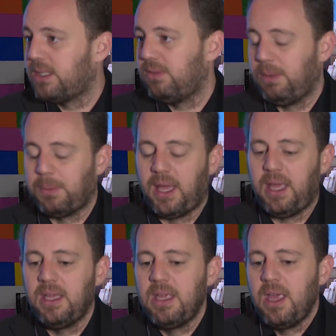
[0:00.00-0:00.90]
ITV
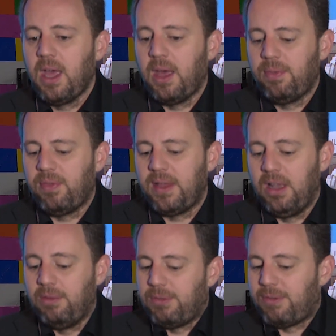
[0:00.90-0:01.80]
Player, they
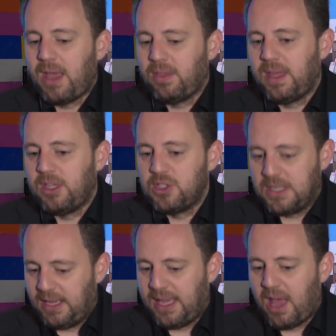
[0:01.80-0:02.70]
love the fact that they can just
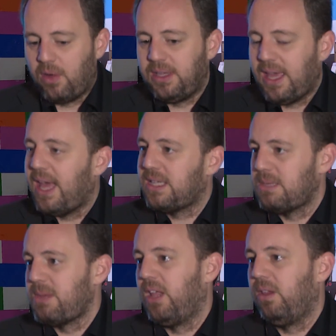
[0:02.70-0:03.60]
click out and get
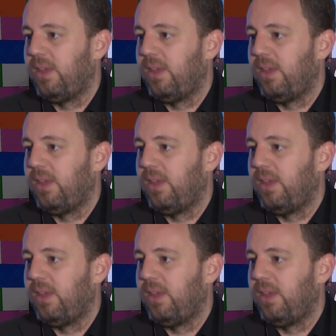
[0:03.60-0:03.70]
XML.